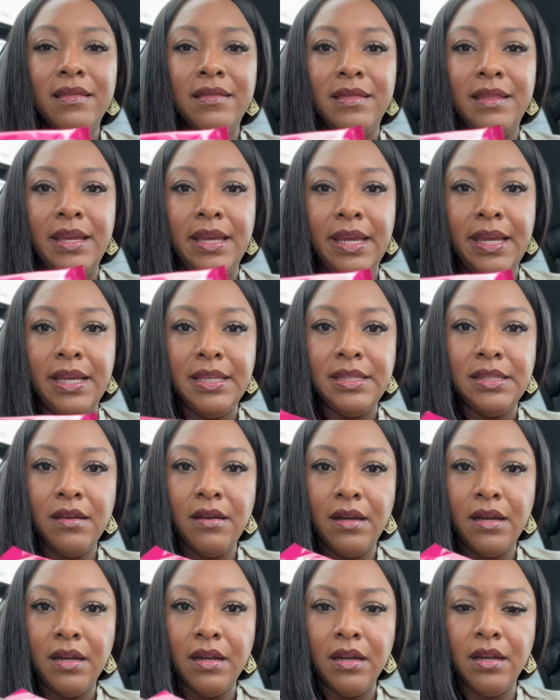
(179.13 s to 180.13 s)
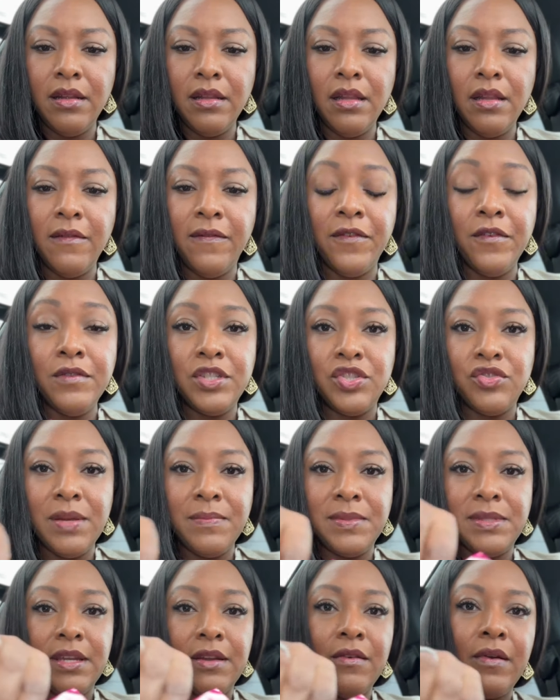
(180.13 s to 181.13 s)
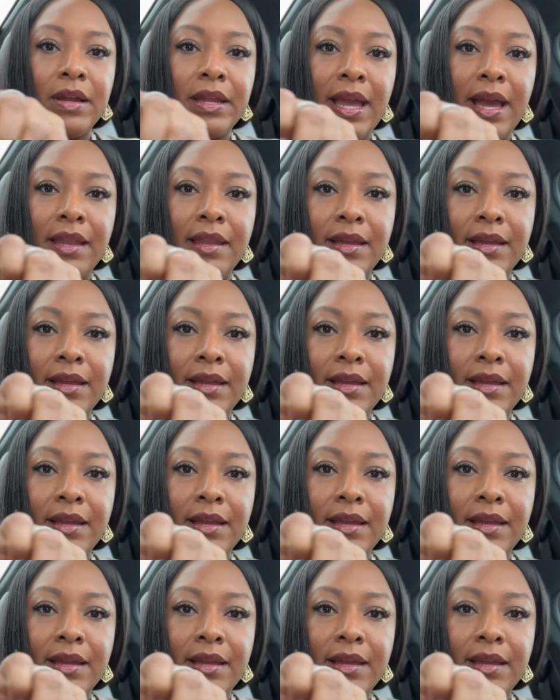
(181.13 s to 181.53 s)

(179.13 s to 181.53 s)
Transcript: These are little fruit strips. They're organic.